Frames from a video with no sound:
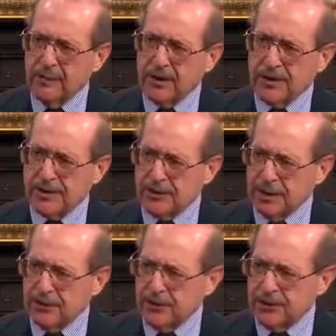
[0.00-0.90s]
Because the
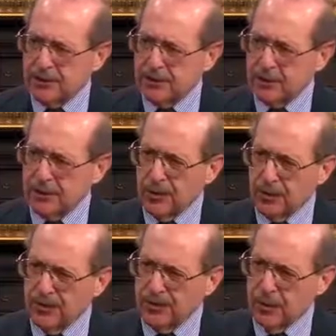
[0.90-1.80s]
medical system went
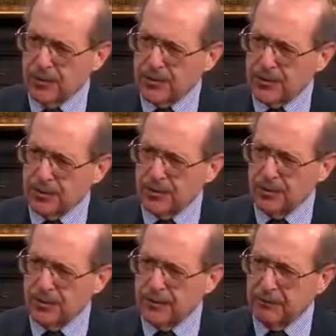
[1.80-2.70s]
all with
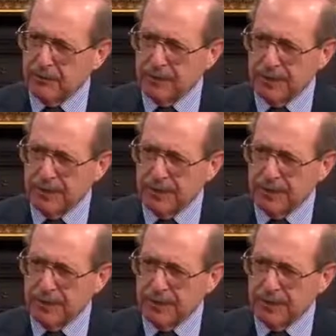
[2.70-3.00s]
pharmaceuticals.